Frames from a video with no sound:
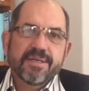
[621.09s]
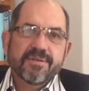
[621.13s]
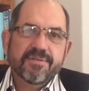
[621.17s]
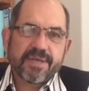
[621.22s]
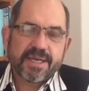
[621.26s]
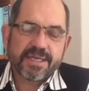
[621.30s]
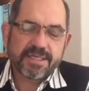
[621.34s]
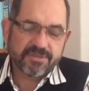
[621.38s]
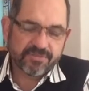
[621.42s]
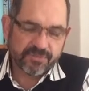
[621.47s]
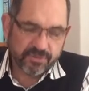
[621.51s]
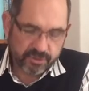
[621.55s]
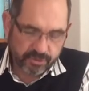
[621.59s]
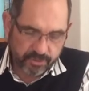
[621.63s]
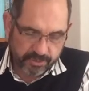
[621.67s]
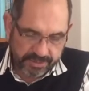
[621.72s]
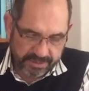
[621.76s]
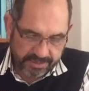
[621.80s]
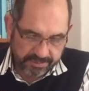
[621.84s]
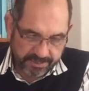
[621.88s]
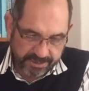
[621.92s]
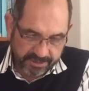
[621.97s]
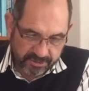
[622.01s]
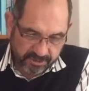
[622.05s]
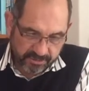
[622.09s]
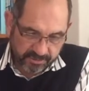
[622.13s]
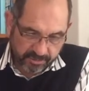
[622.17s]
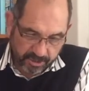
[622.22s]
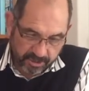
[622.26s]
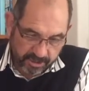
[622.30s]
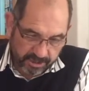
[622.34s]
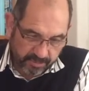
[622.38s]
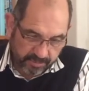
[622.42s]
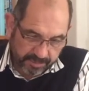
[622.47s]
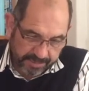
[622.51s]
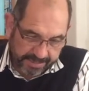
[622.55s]
Thanks for joining me.
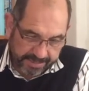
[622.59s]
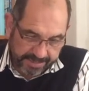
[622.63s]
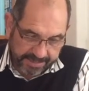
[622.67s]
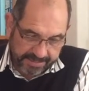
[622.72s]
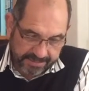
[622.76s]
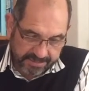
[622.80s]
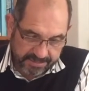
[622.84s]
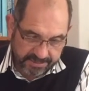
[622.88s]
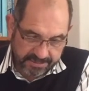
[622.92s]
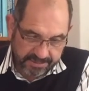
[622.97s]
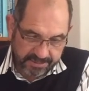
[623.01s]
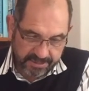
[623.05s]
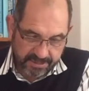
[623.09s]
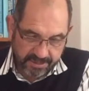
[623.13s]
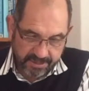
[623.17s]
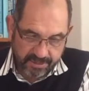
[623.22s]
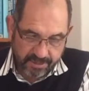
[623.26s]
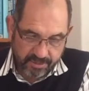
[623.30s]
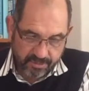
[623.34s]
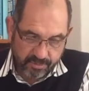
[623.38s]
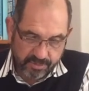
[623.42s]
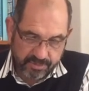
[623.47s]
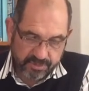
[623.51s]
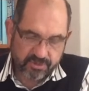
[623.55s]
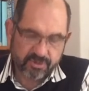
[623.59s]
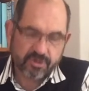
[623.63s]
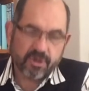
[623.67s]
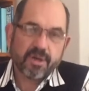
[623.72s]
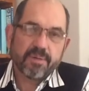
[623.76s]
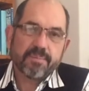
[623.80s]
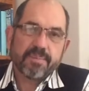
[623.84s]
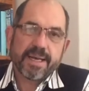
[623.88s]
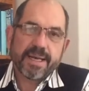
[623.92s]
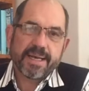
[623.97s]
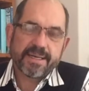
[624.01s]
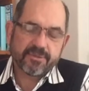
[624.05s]
Tomorrow we end with
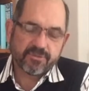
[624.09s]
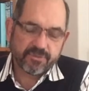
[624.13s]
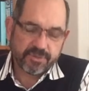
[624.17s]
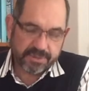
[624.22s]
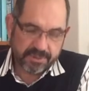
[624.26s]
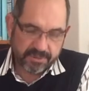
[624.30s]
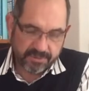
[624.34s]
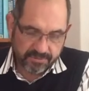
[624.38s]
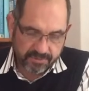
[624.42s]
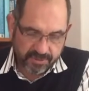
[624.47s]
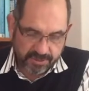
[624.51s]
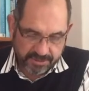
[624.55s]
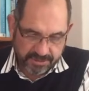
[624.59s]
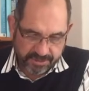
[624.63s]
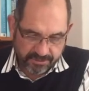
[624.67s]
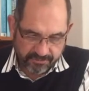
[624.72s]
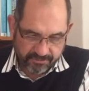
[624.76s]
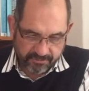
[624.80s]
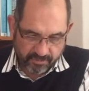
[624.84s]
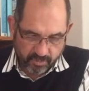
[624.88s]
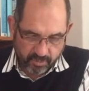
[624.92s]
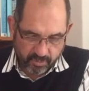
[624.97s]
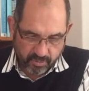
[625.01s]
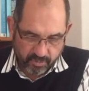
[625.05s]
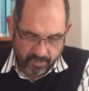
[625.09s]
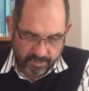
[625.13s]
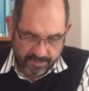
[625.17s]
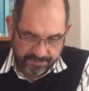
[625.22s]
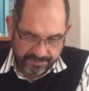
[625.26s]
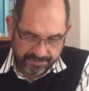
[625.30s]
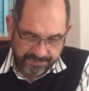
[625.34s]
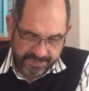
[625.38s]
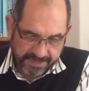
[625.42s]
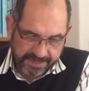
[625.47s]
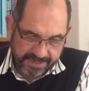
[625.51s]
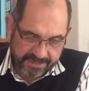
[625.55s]
Psalm 134.
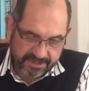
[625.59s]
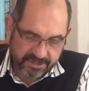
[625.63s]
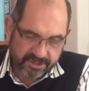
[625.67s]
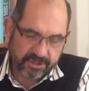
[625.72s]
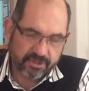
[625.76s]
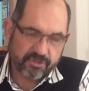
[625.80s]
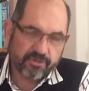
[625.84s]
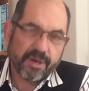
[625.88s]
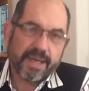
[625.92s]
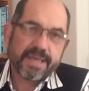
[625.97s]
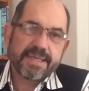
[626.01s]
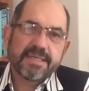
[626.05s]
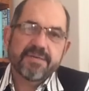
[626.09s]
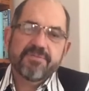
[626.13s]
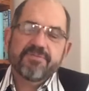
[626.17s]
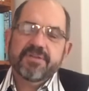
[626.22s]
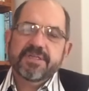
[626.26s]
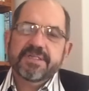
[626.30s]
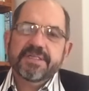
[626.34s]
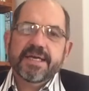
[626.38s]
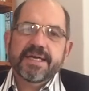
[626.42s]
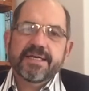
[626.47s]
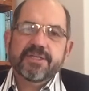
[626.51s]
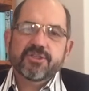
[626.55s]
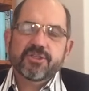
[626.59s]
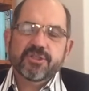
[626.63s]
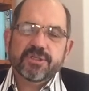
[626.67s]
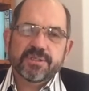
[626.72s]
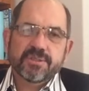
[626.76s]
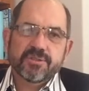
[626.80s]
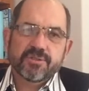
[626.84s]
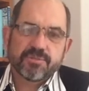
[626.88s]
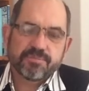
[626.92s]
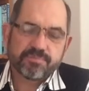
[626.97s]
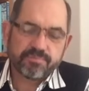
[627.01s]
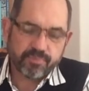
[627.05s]
It's a great
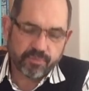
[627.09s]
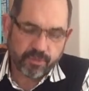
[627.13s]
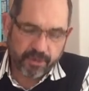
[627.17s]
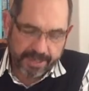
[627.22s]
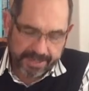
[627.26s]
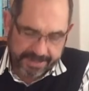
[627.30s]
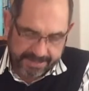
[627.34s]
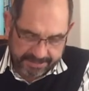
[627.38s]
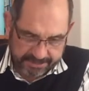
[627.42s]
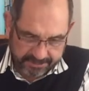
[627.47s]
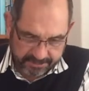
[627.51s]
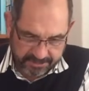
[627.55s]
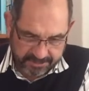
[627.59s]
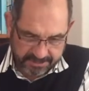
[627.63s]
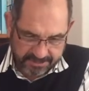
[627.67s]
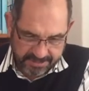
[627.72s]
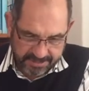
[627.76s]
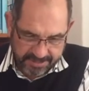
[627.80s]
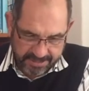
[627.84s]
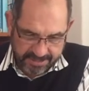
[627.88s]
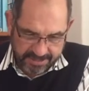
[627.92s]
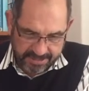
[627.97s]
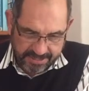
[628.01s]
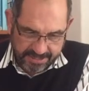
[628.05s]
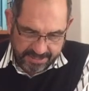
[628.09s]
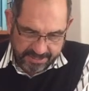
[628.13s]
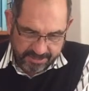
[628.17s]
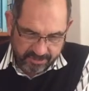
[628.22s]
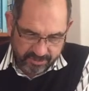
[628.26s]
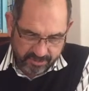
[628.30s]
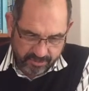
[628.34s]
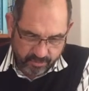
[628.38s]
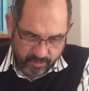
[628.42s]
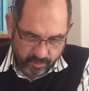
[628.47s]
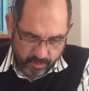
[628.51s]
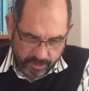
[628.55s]
invitation to praise and
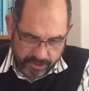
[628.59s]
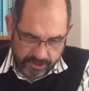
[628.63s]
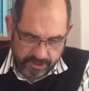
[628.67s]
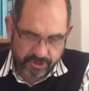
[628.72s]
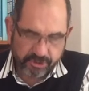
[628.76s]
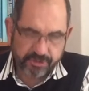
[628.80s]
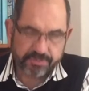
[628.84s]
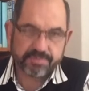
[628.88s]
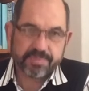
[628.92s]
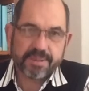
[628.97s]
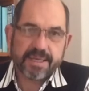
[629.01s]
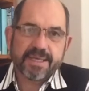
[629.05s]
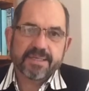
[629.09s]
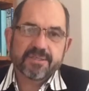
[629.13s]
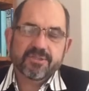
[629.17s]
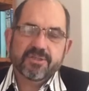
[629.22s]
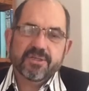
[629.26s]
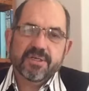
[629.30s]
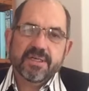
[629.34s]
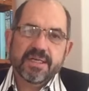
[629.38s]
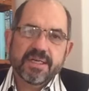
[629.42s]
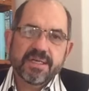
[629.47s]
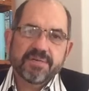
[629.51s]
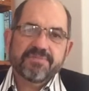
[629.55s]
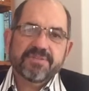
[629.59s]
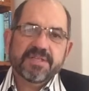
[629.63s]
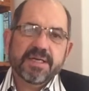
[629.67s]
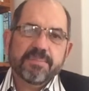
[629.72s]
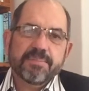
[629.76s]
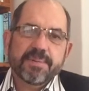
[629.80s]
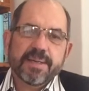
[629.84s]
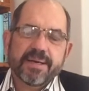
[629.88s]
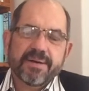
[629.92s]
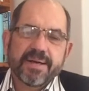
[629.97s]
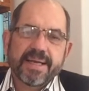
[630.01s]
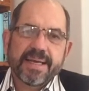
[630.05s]
to worship and to lift
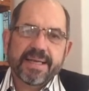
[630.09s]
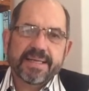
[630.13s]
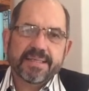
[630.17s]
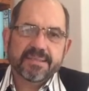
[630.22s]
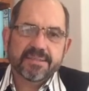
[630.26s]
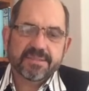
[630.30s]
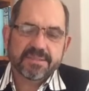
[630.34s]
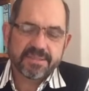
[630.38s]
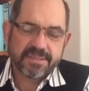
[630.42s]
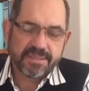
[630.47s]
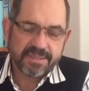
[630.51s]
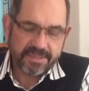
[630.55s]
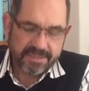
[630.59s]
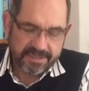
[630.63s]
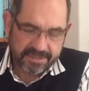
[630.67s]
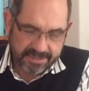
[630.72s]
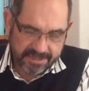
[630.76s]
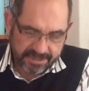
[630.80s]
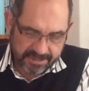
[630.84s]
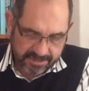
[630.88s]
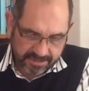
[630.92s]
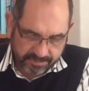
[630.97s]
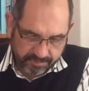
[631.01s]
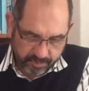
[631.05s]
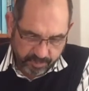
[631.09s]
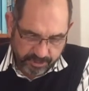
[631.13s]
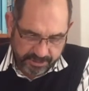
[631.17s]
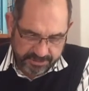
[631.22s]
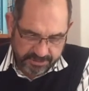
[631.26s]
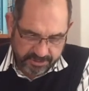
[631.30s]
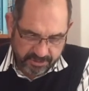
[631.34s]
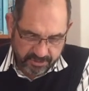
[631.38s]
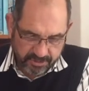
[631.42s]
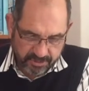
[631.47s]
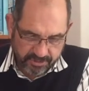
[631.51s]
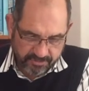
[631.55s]
up our hands in the
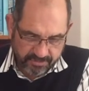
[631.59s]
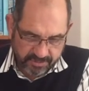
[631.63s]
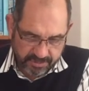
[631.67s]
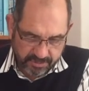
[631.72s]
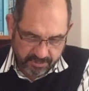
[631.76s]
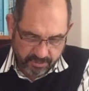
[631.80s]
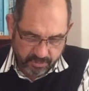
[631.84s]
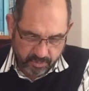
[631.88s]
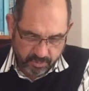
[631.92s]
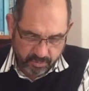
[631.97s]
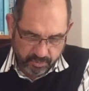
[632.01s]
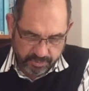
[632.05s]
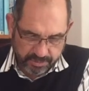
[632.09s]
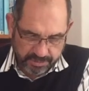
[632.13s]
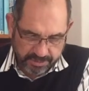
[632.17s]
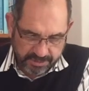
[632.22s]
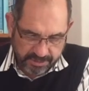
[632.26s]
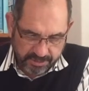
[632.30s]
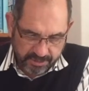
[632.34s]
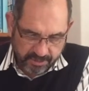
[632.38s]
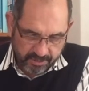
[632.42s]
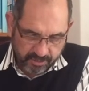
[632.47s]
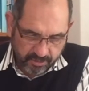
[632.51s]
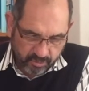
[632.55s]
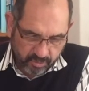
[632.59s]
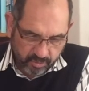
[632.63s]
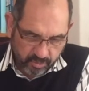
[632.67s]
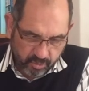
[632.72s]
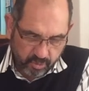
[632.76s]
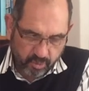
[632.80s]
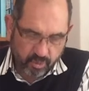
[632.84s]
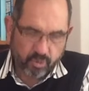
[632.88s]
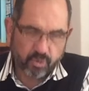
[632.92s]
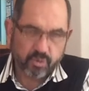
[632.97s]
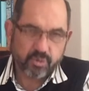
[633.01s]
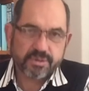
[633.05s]
presence of the Lord who
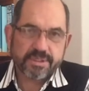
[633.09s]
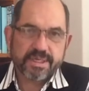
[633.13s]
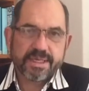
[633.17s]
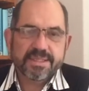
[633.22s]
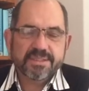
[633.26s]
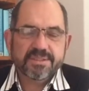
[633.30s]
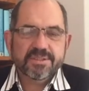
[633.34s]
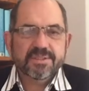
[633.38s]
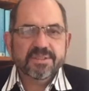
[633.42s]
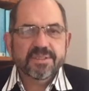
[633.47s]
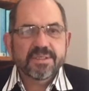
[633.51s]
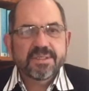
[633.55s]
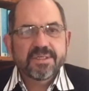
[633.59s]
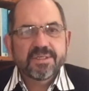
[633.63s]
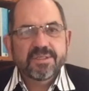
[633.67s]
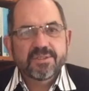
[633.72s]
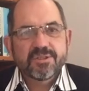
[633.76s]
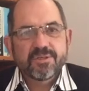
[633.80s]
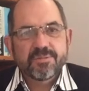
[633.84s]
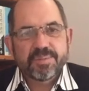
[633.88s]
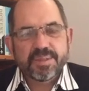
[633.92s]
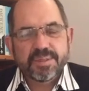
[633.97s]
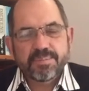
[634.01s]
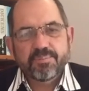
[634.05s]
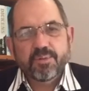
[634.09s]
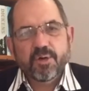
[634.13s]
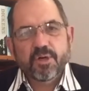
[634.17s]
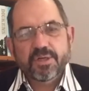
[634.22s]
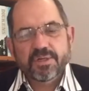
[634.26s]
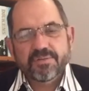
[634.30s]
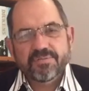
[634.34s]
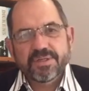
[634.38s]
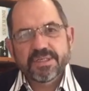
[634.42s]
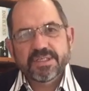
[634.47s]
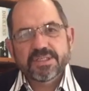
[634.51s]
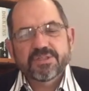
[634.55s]
calls us to be part
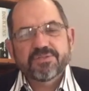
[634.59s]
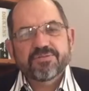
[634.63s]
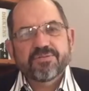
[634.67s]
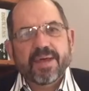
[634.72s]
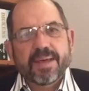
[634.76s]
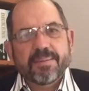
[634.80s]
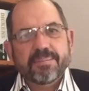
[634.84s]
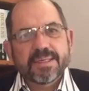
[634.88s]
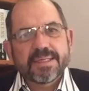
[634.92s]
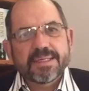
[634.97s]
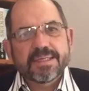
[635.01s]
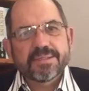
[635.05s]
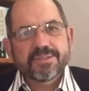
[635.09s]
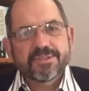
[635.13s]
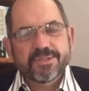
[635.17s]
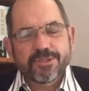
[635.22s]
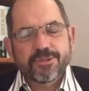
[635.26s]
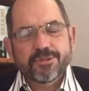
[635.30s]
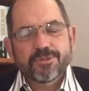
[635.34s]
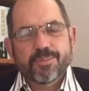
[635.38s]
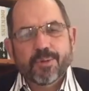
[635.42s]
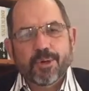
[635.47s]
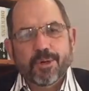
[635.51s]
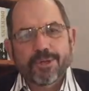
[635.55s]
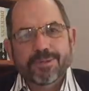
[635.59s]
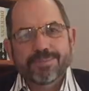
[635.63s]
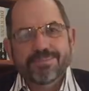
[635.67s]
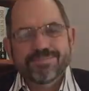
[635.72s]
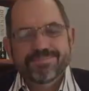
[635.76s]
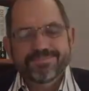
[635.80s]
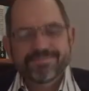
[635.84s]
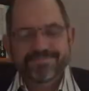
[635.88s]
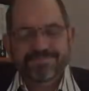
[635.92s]
of his family. See you tomorrow.